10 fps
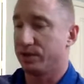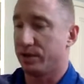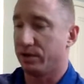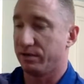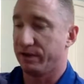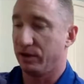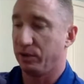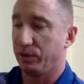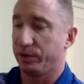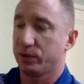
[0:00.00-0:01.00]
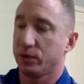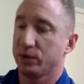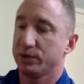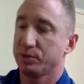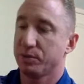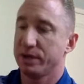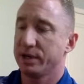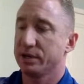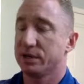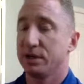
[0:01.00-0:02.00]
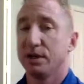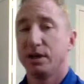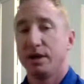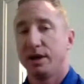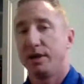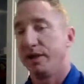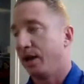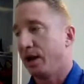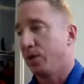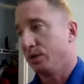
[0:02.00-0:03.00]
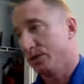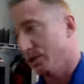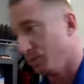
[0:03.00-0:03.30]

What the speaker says: that are available in Coral Springs. And then I will just